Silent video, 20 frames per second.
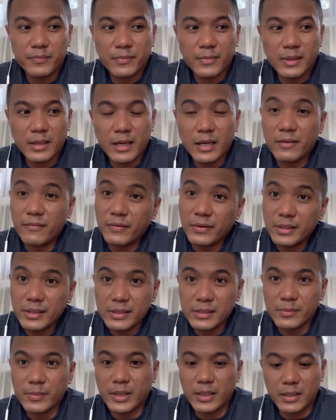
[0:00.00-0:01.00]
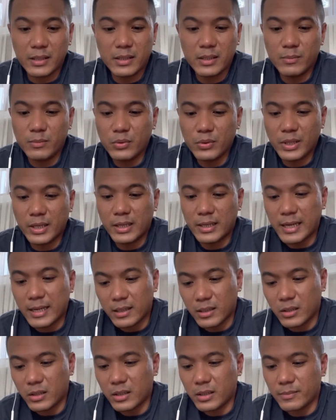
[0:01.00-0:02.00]
advertisement in the
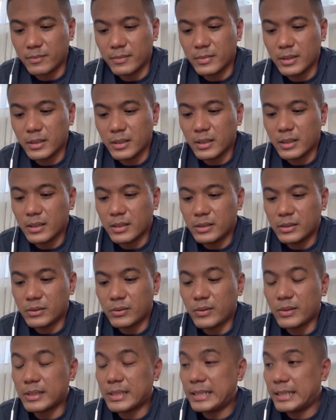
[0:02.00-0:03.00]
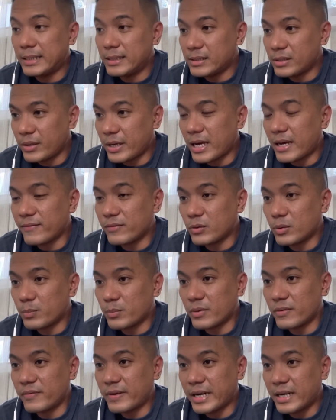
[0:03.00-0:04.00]
booking.com. So at least you have to
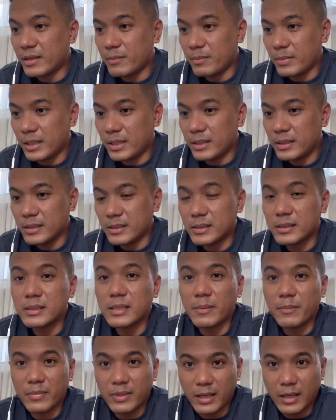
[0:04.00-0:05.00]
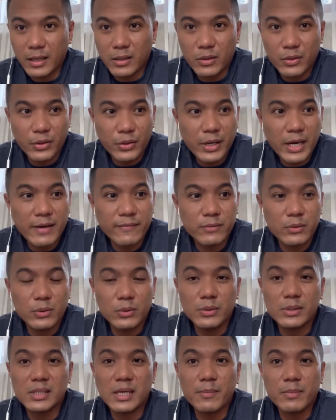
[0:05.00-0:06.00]
provide me something, or you have to
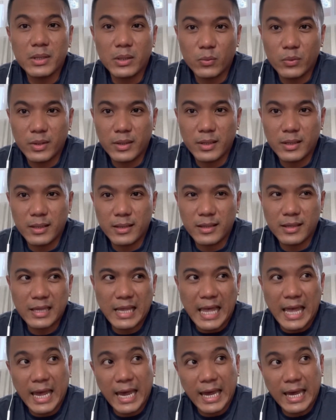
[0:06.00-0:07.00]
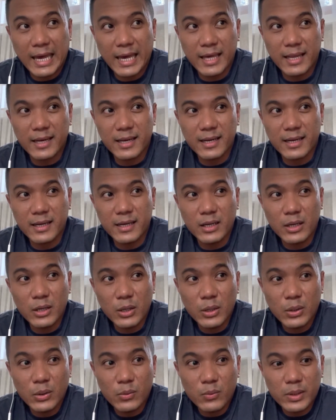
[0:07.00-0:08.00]
do something with it. And
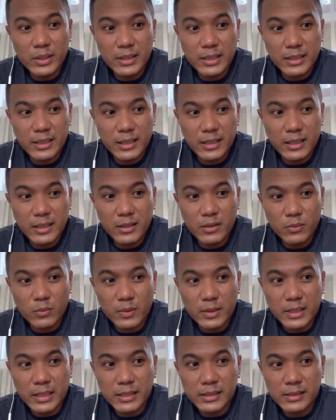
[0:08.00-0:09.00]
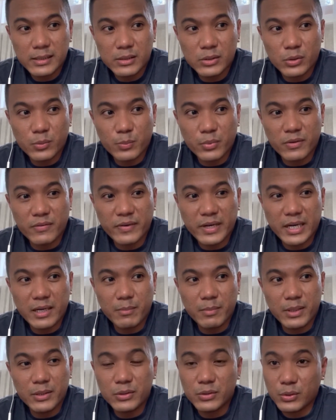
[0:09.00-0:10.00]
what they did was to provide
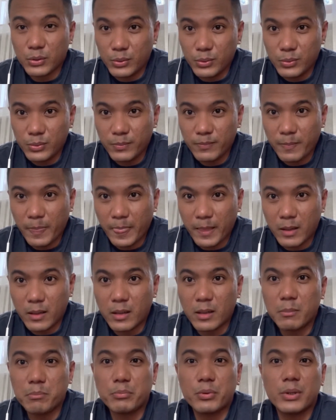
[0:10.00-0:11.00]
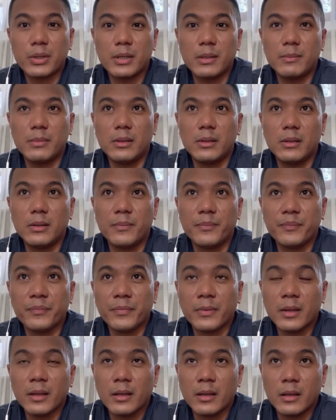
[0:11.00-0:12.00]
me two portable
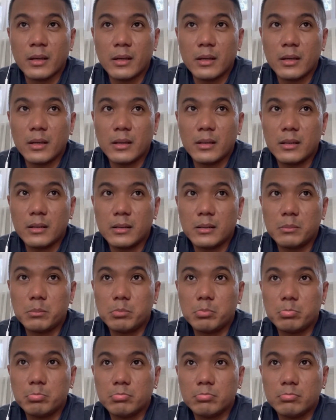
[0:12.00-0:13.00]
um,